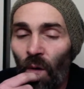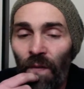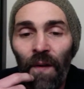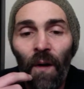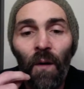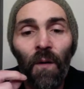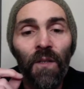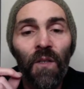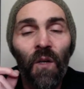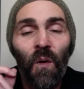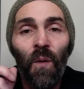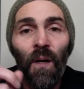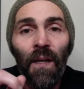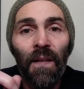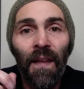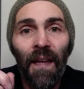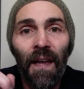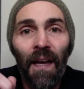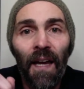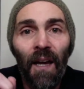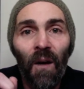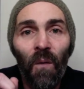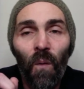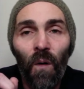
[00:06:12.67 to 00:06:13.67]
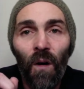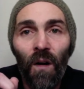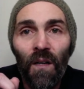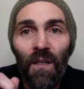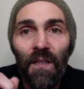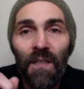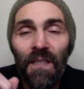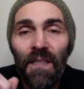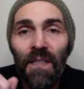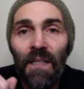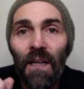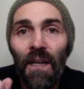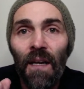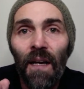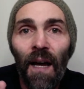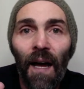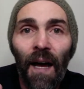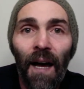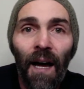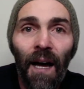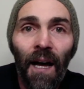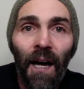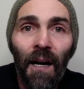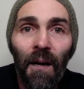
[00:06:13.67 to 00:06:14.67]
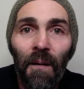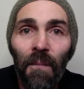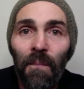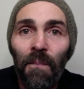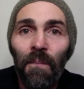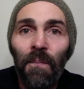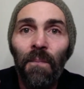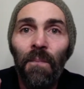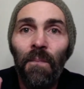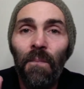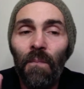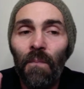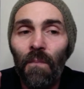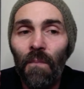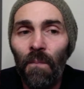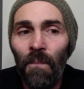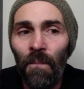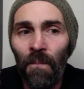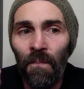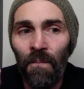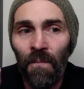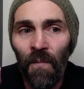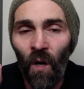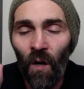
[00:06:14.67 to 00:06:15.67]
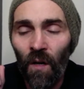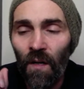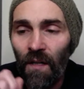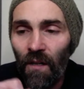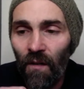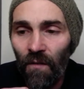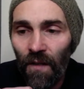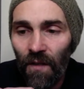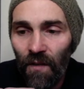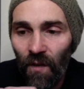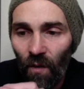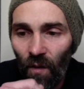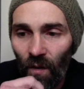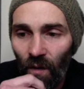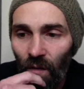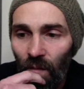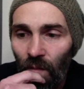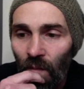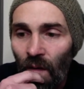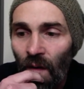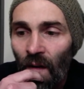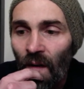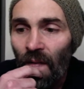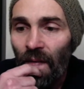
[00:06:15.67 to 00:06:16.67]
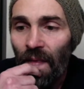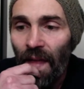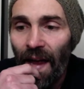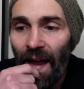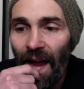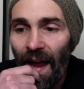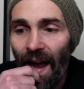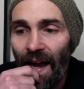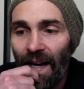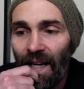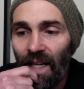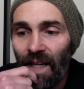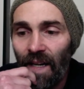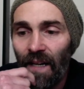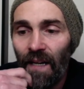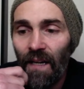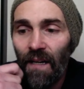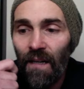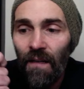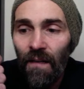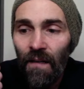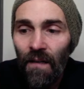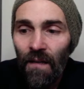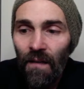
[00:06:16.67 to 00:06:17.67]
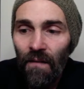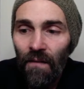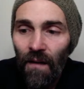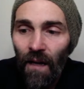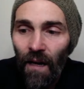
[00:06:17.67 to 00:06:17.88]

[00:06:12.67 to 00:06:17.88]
they were doing there was knocking on the door. They had a